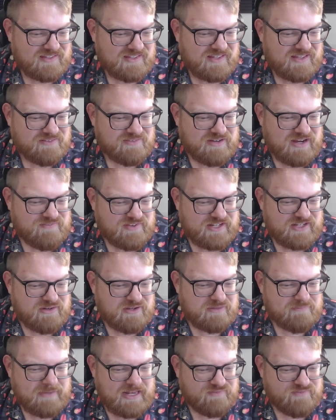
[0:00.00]
Great video,
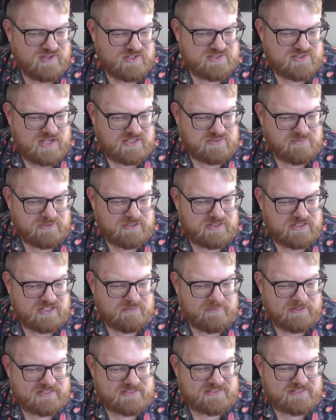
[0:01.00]
and man, it feels awesome when you get a
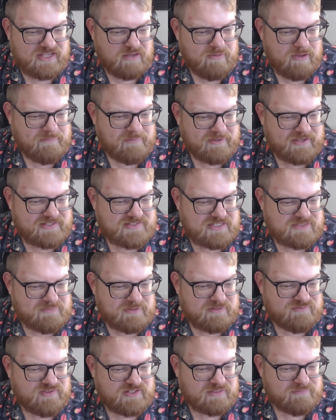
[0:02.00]
big sale. My biggest has
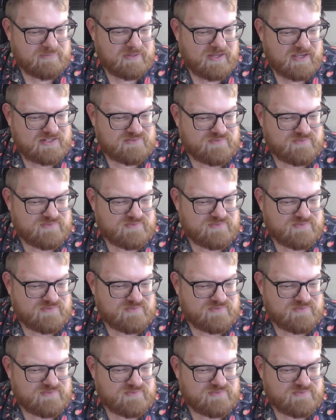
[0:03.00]
been 50 bucks.